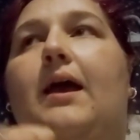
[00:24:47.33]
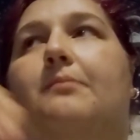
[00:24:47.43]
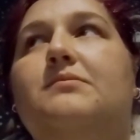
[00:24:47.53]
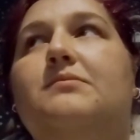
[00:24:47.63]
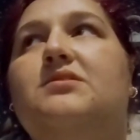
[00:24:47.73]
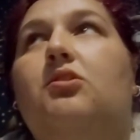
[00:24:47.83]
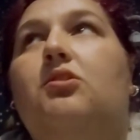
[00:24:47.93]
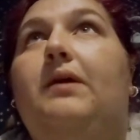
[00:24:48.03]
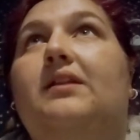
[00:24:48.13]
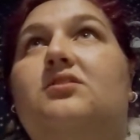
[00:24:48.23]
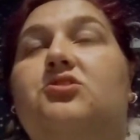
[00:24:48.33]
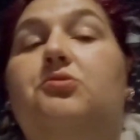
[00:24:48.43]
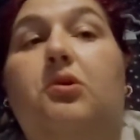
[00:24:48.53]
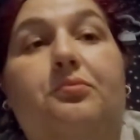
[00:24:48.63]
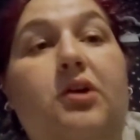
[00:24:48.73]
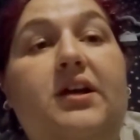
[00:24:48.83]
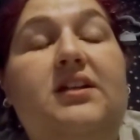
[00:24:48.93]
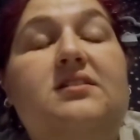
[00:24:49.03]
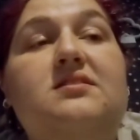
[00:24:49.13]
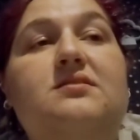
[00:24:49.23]
So we went to
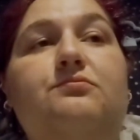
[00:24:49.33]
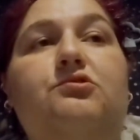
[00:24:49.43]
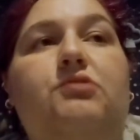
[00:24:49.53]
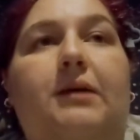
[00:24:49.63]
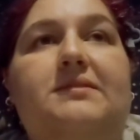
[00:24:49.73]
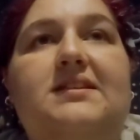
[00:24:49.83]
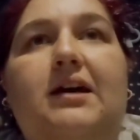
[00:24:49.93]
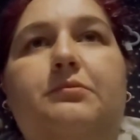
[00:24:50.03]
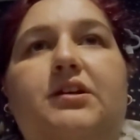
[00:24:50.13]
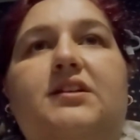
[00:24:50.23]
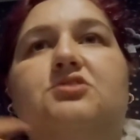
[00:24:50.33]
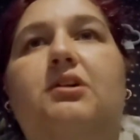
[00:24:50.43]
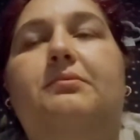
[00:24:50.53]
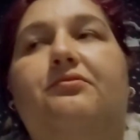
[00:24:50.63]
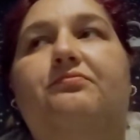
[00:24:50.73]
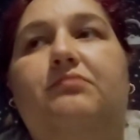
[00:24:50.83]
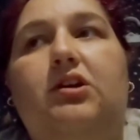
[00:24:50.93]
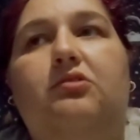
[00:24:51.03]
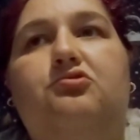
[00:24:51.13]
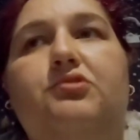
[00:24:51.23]
O'Brien's, grabbed a sandwich, grabbed a
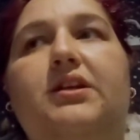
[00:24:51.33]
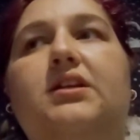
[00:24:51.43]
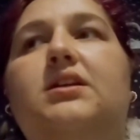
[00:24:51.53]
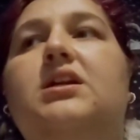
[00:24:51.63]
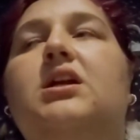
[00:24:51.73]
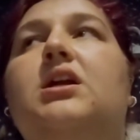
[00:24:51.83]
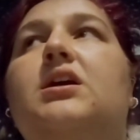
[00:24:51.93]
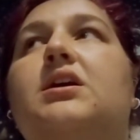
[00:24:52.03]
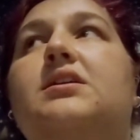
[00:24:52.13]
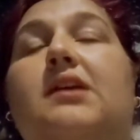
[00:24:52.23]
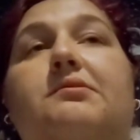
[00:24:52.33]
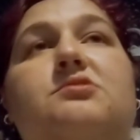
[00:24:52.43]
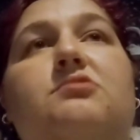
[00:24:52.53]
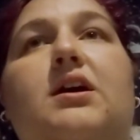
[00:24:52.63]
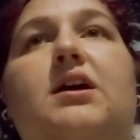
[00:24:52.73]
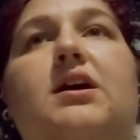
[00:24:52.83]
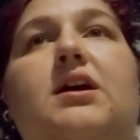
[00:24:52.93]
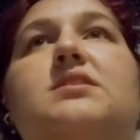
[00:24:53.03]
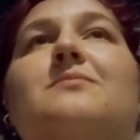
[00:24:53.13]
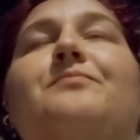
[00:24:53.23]
cold drink. That was grand.